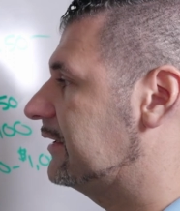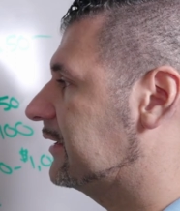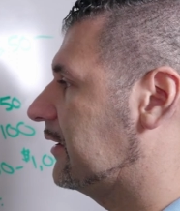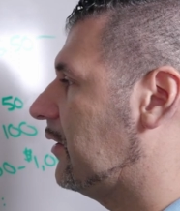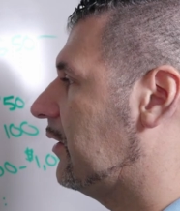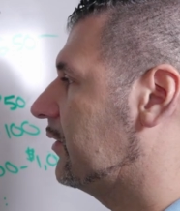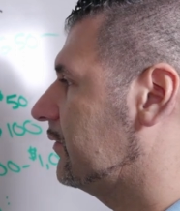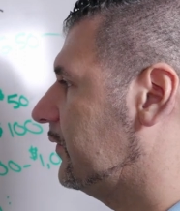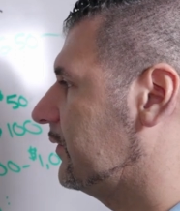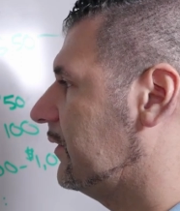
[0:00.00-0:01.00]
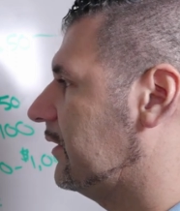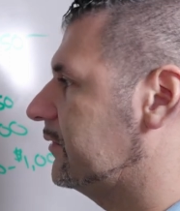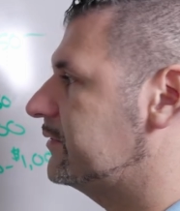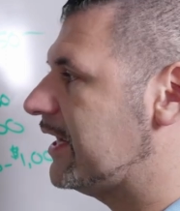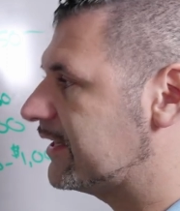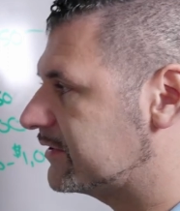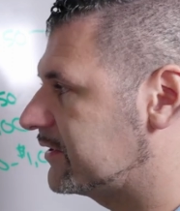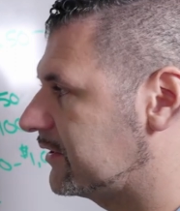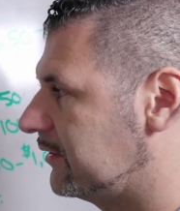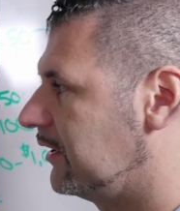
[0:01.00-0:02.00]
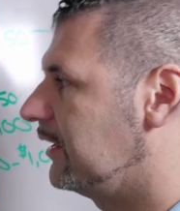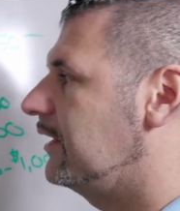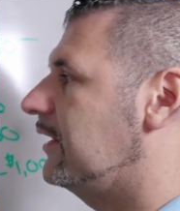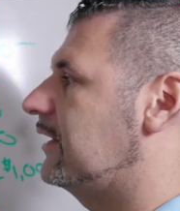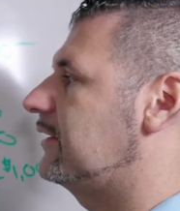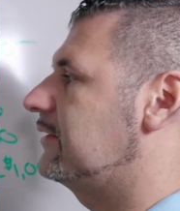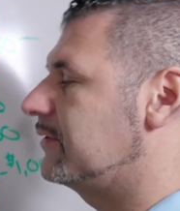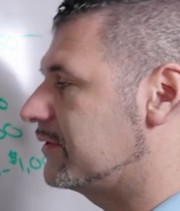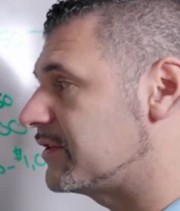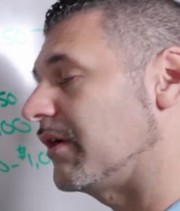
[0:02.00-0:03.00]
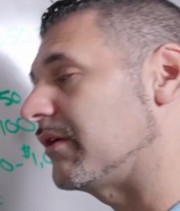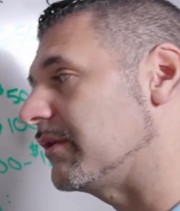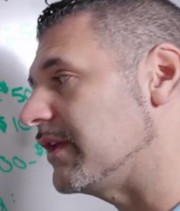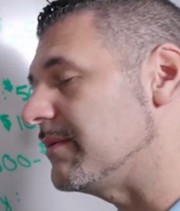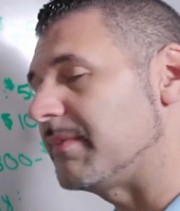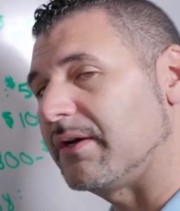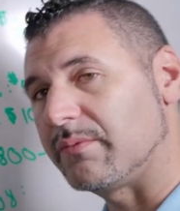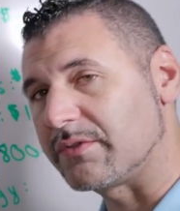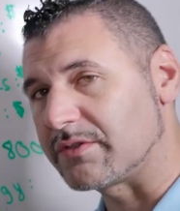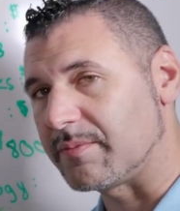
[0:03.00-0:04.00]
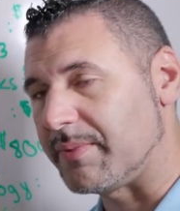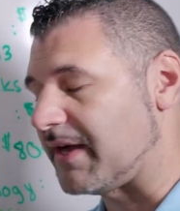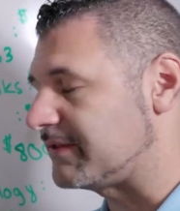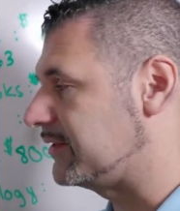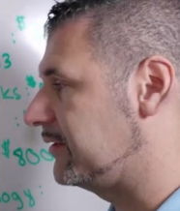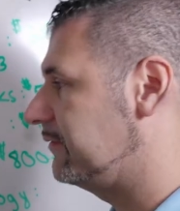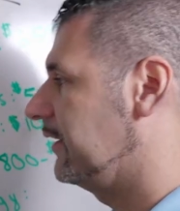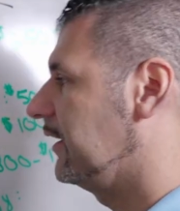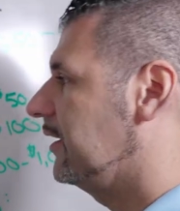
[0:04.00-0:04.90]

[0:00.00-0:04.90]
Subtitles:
like an auto texting, and there is an auto email, which is a positive,